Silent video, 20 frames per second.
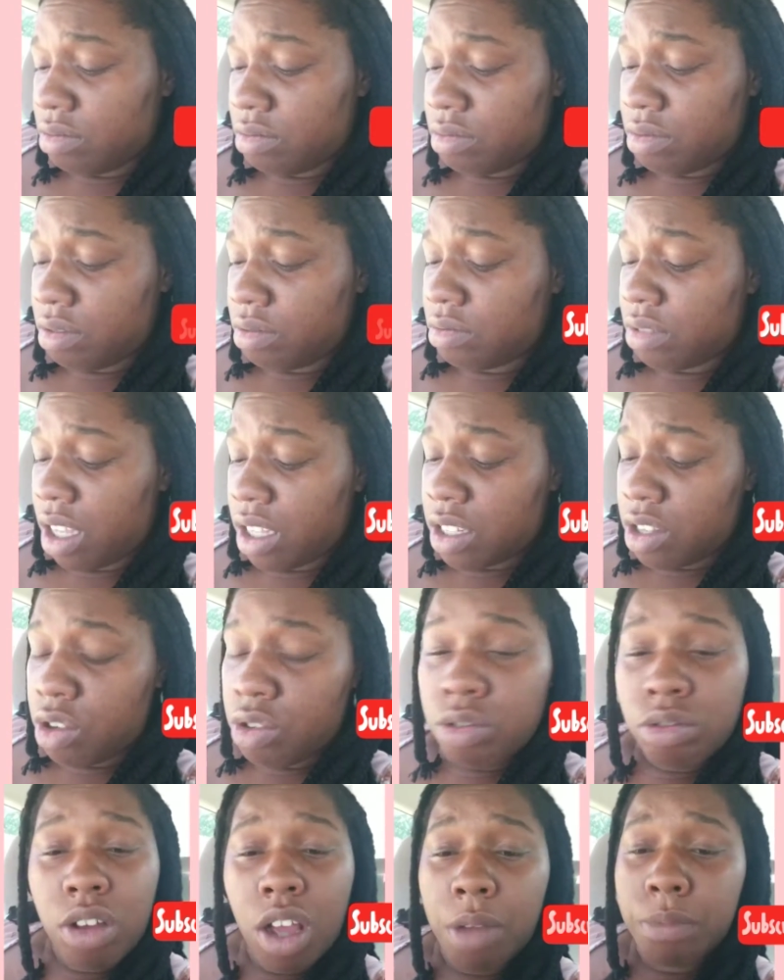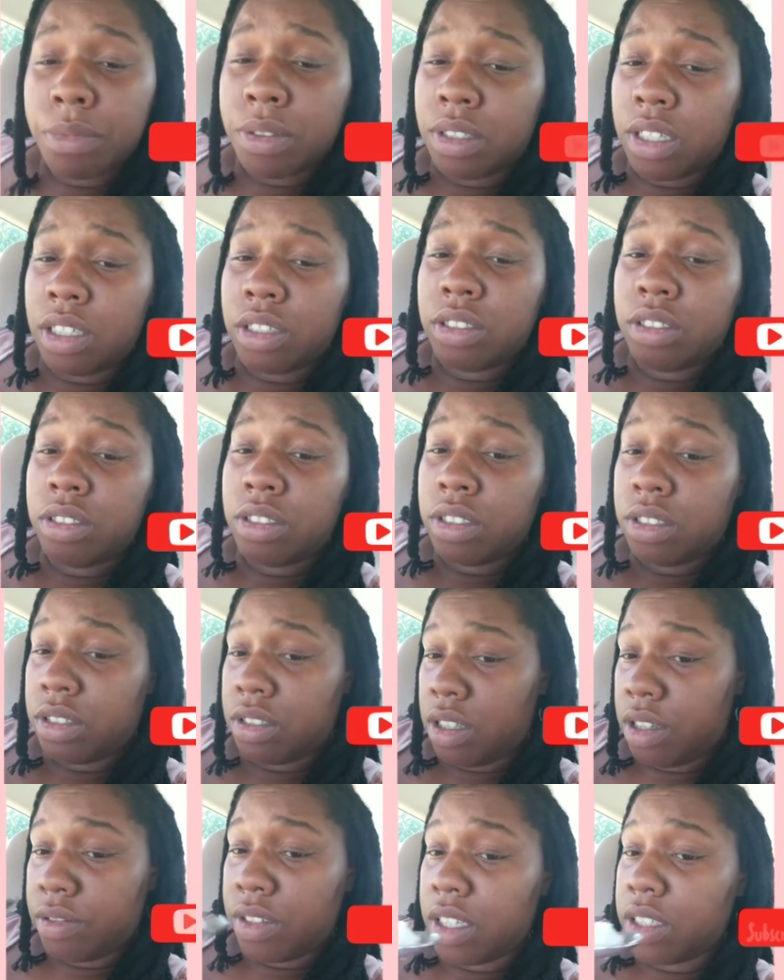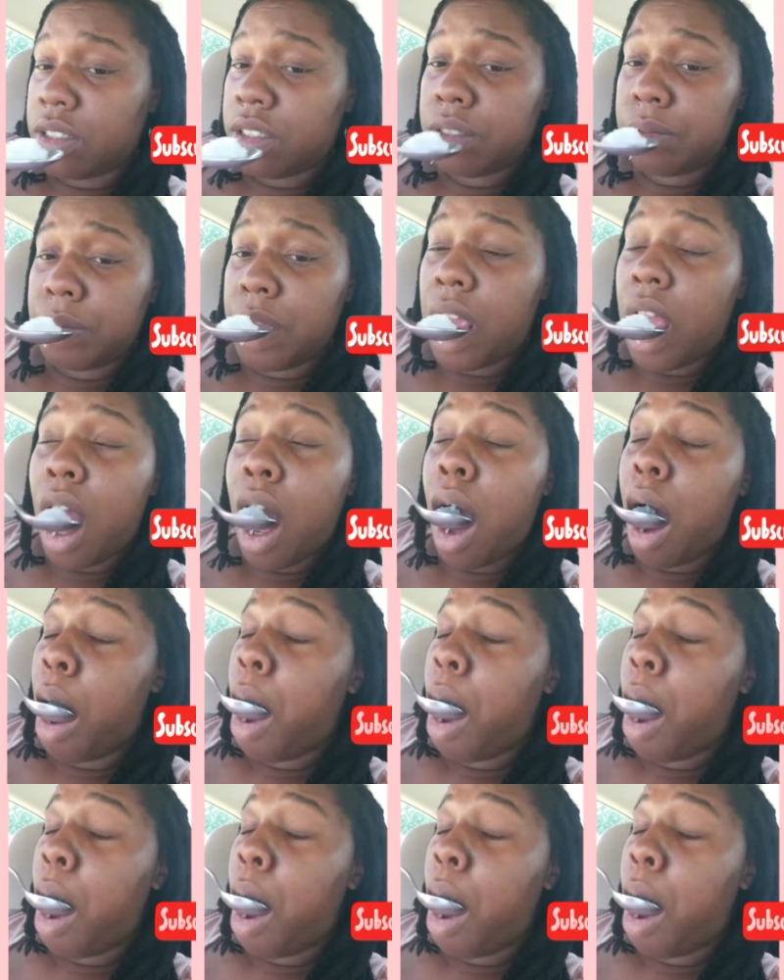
like the whole conversations and stuff, that's just me.